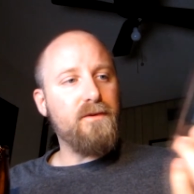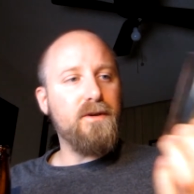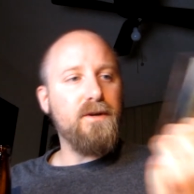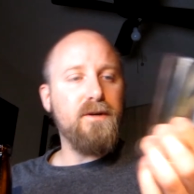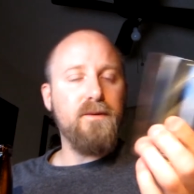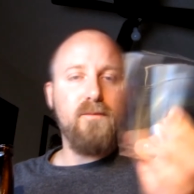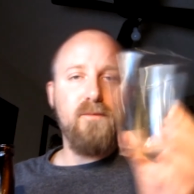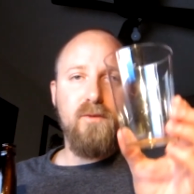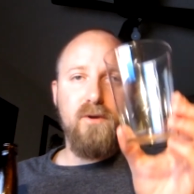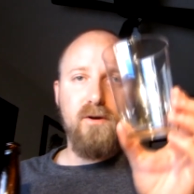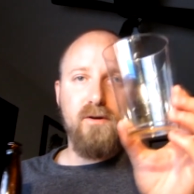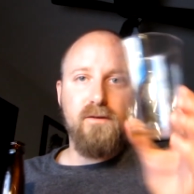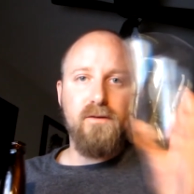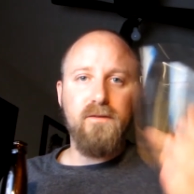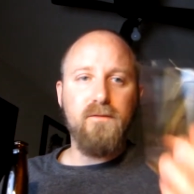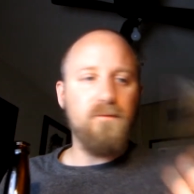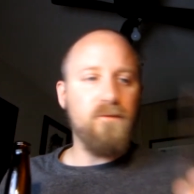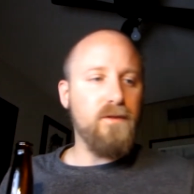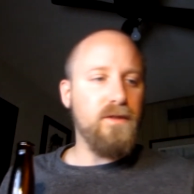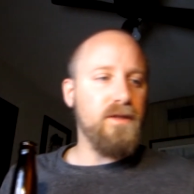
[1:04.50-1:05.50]
uh, marked
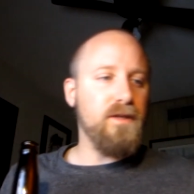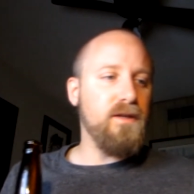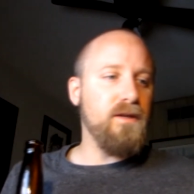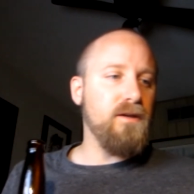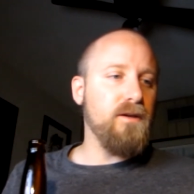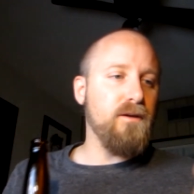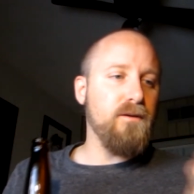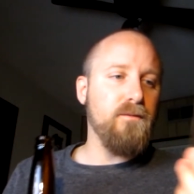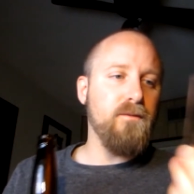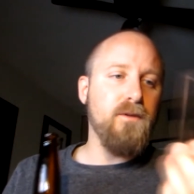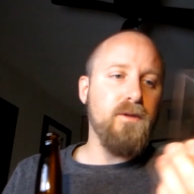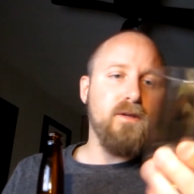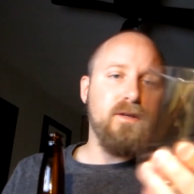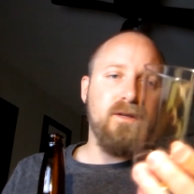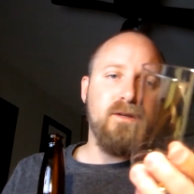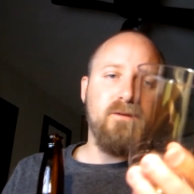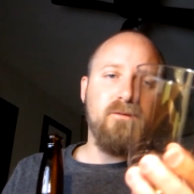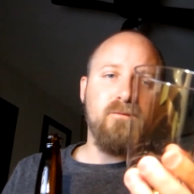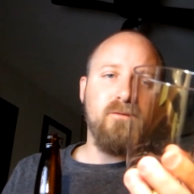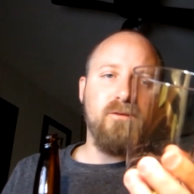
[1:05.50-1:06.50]
with the uh,
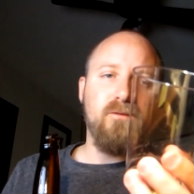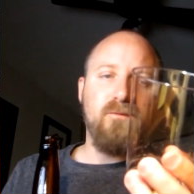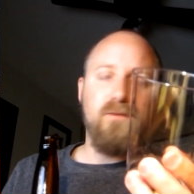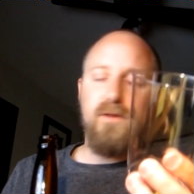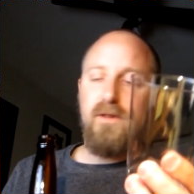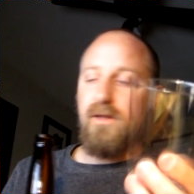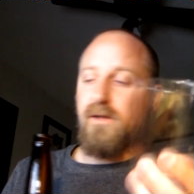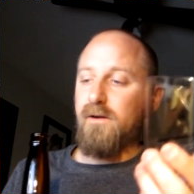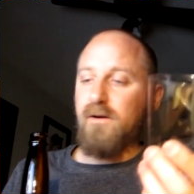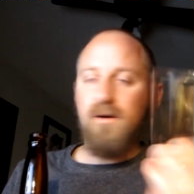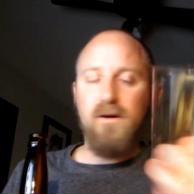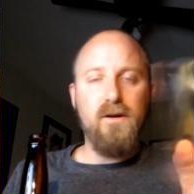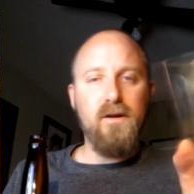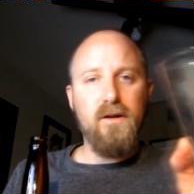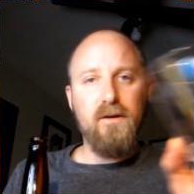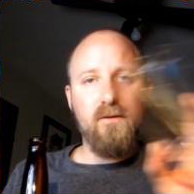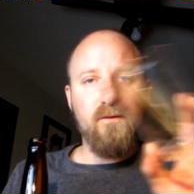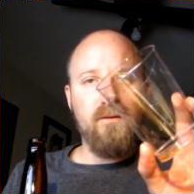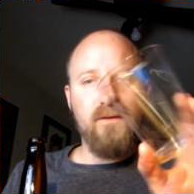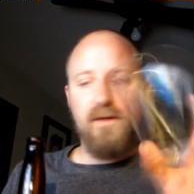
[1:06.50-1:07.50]
with what they are. I
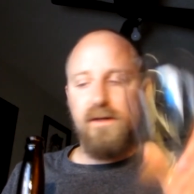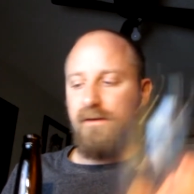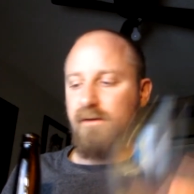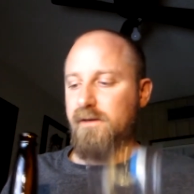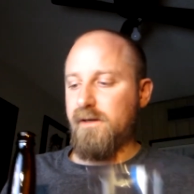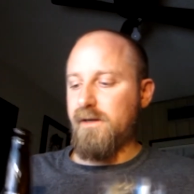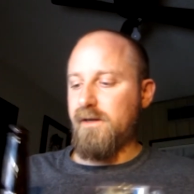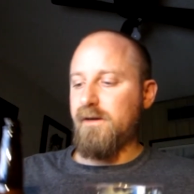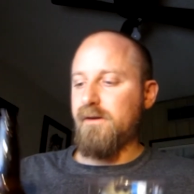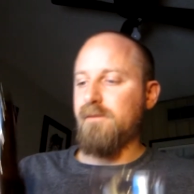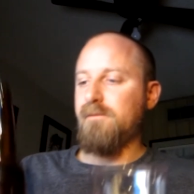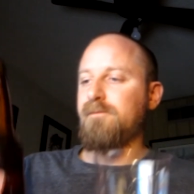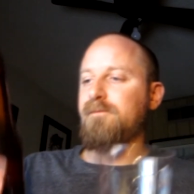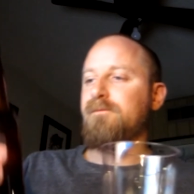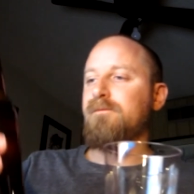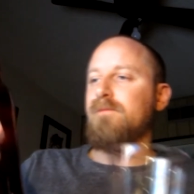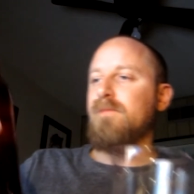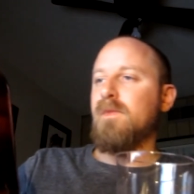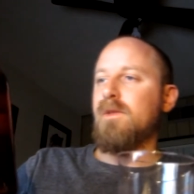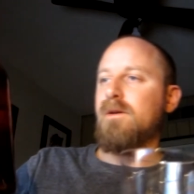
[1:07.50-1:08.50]
don't know if you can see it here.
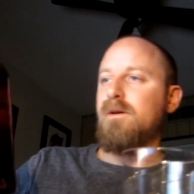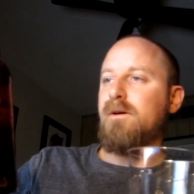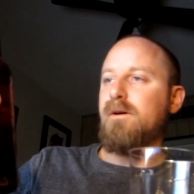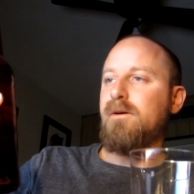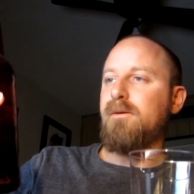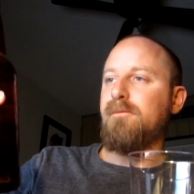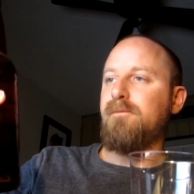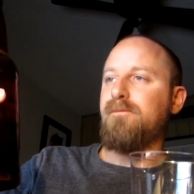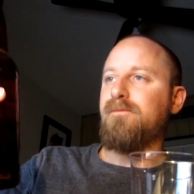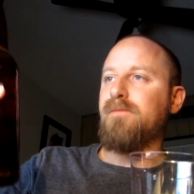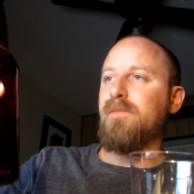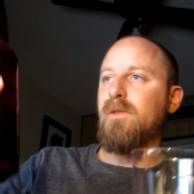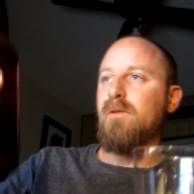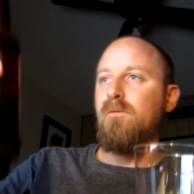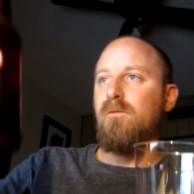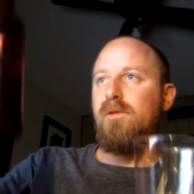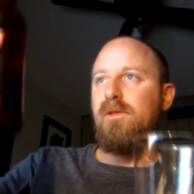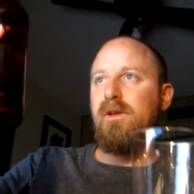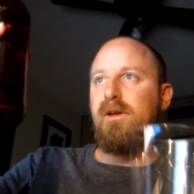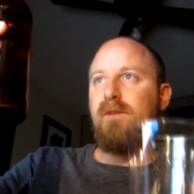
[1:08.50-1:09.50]
Um,
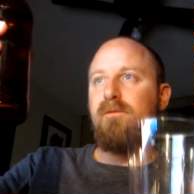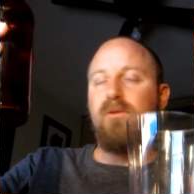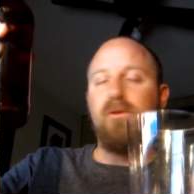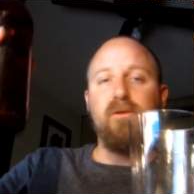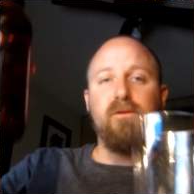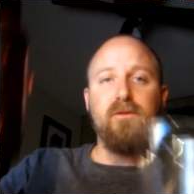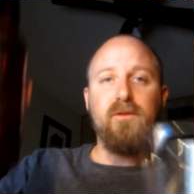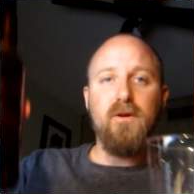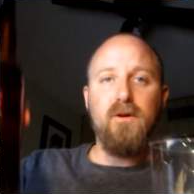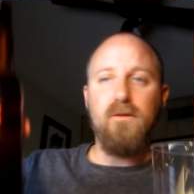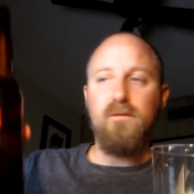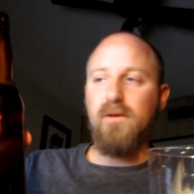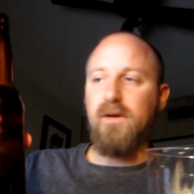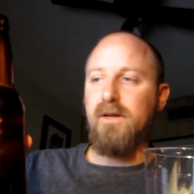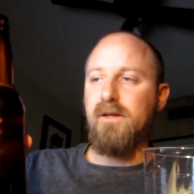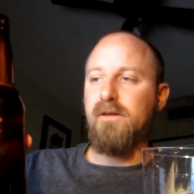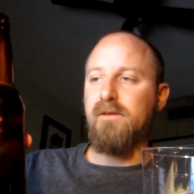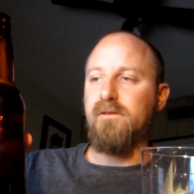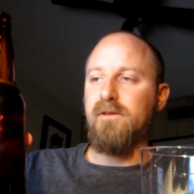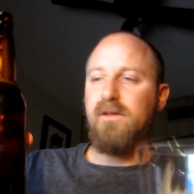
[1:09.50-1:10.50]
one thing I've noticed
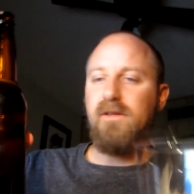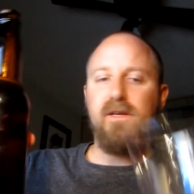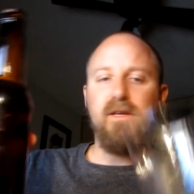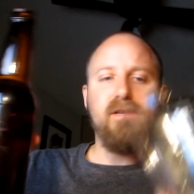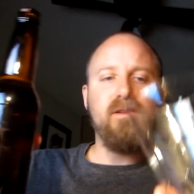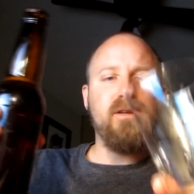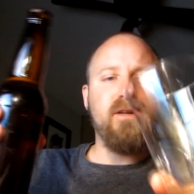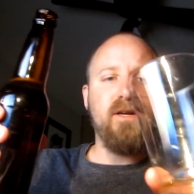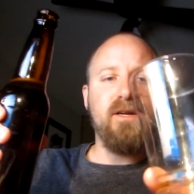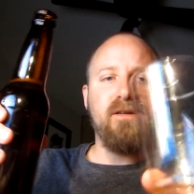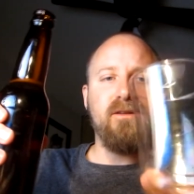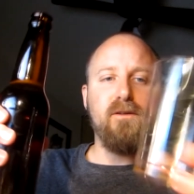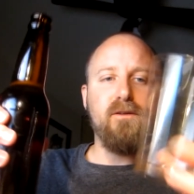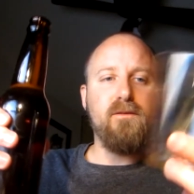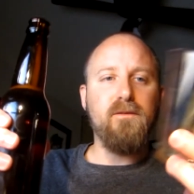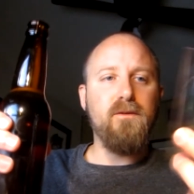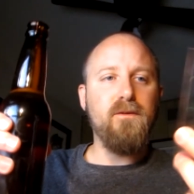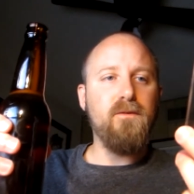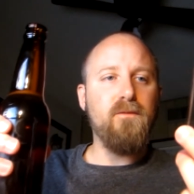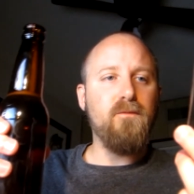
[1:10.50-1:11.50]
already is that the Inland
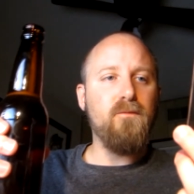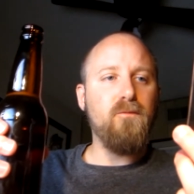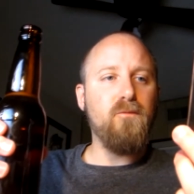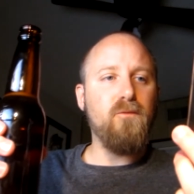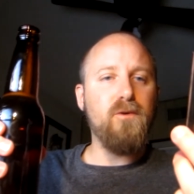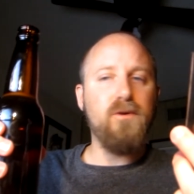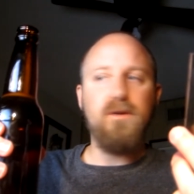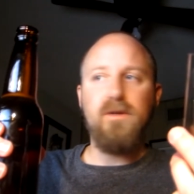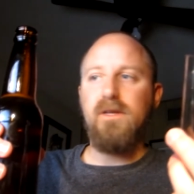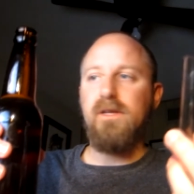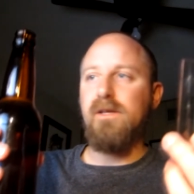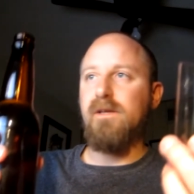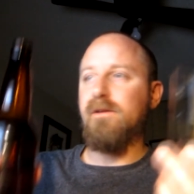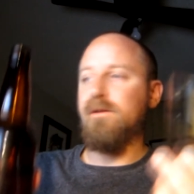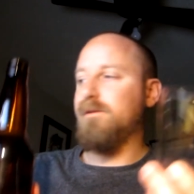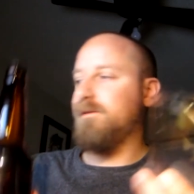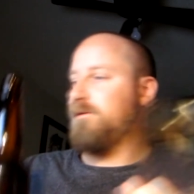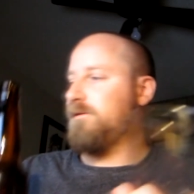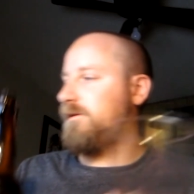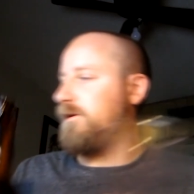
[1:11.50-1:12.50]
Island one
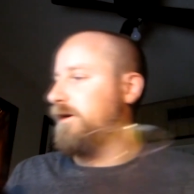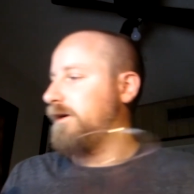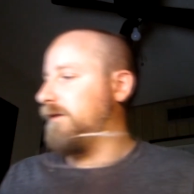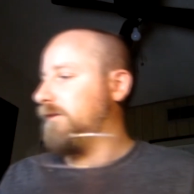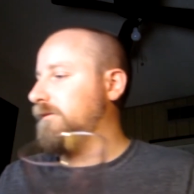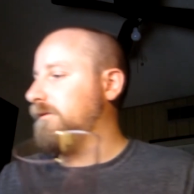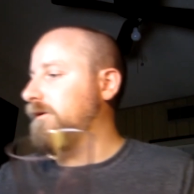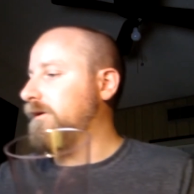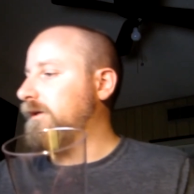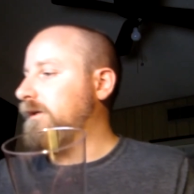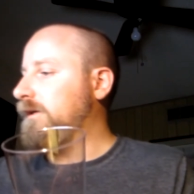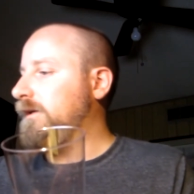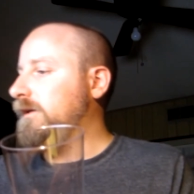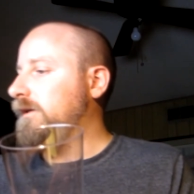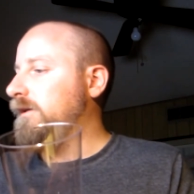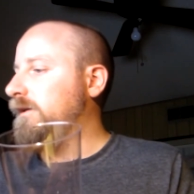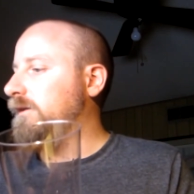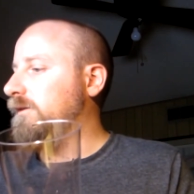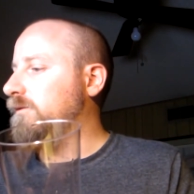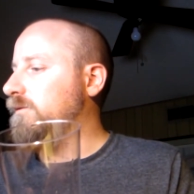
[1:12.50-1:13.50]
is uh,
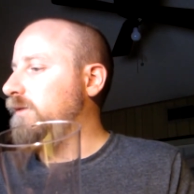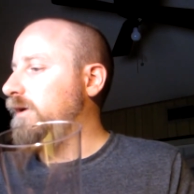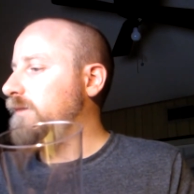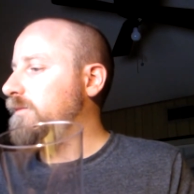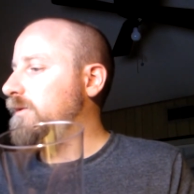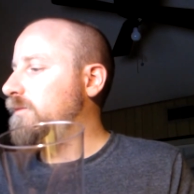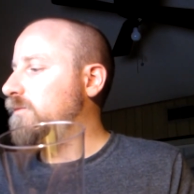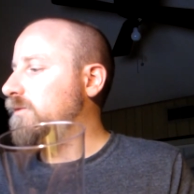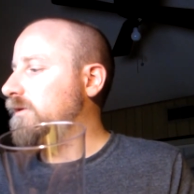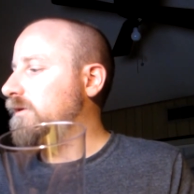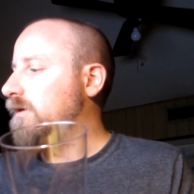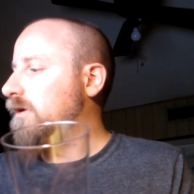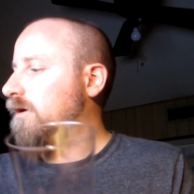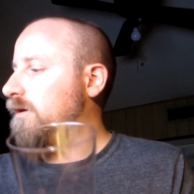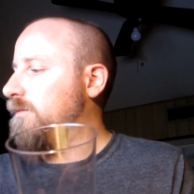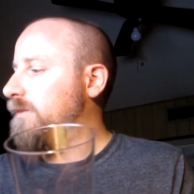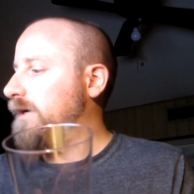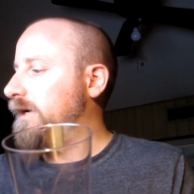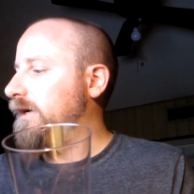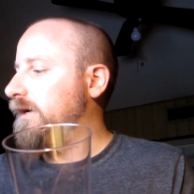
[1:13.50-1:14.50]
is quite a bit more
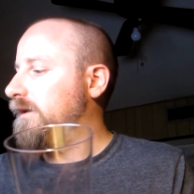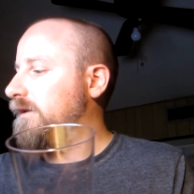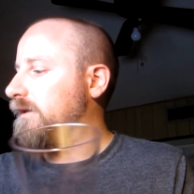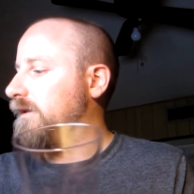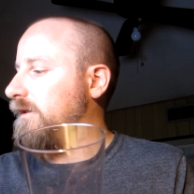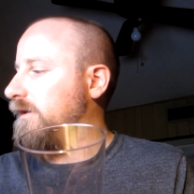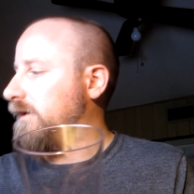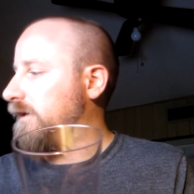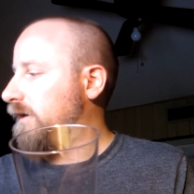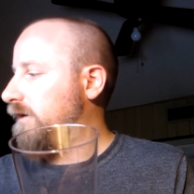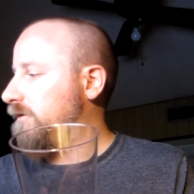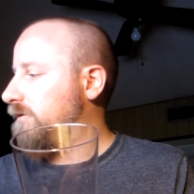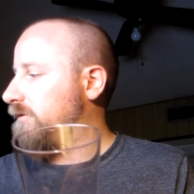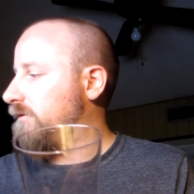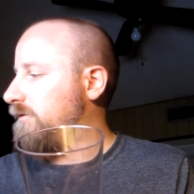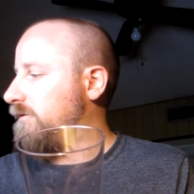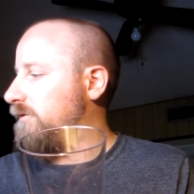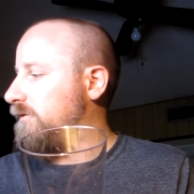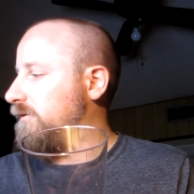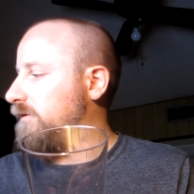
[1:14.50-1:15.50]
carbonated than the other
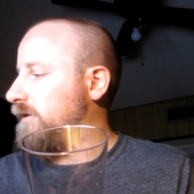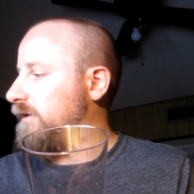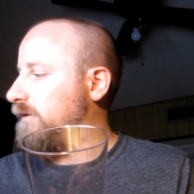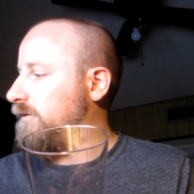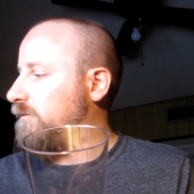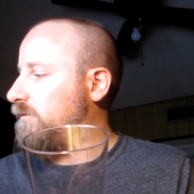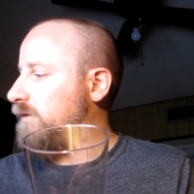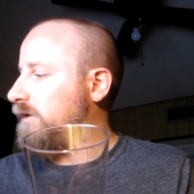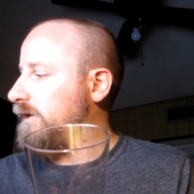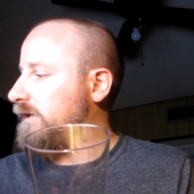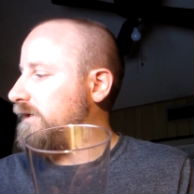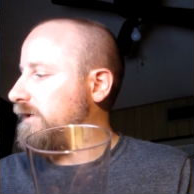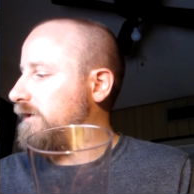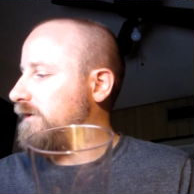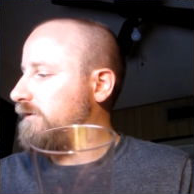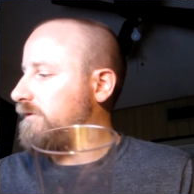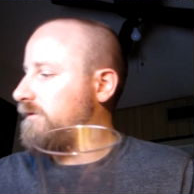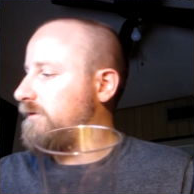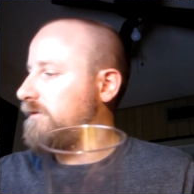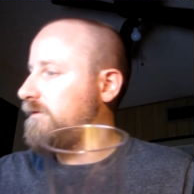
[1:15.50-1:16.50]
two, and the
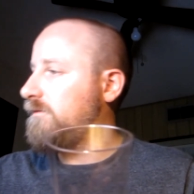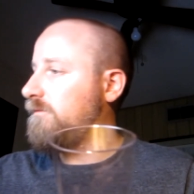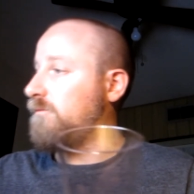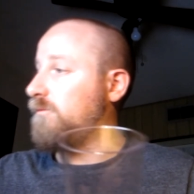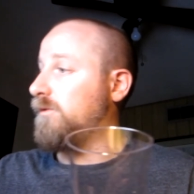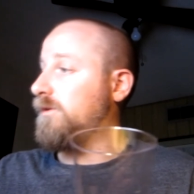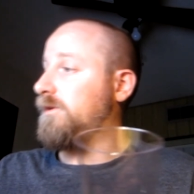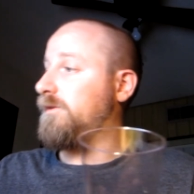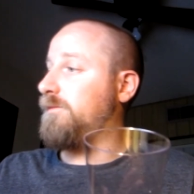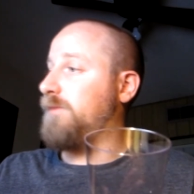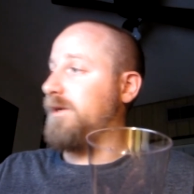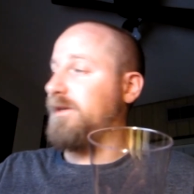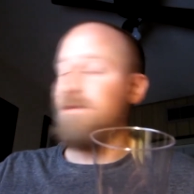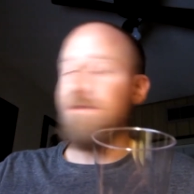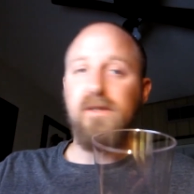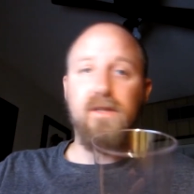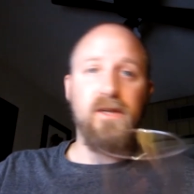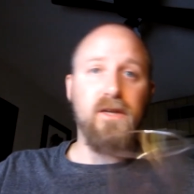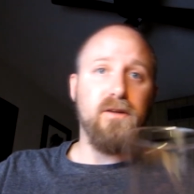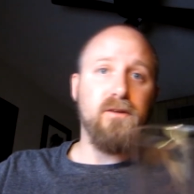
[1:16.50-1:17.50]
Wyeast was
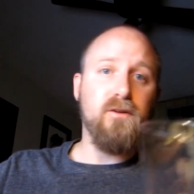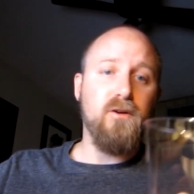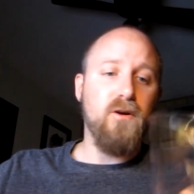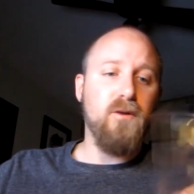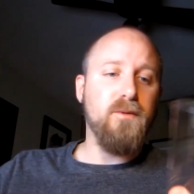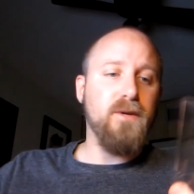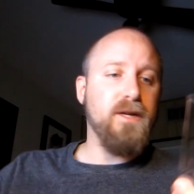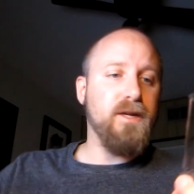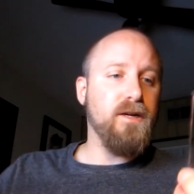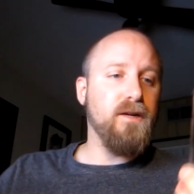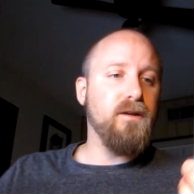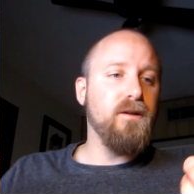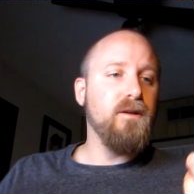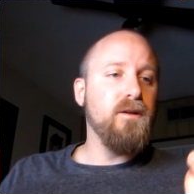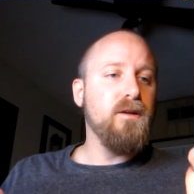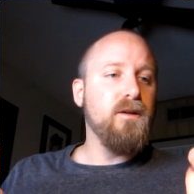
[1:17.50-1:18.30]
basically uncarbonated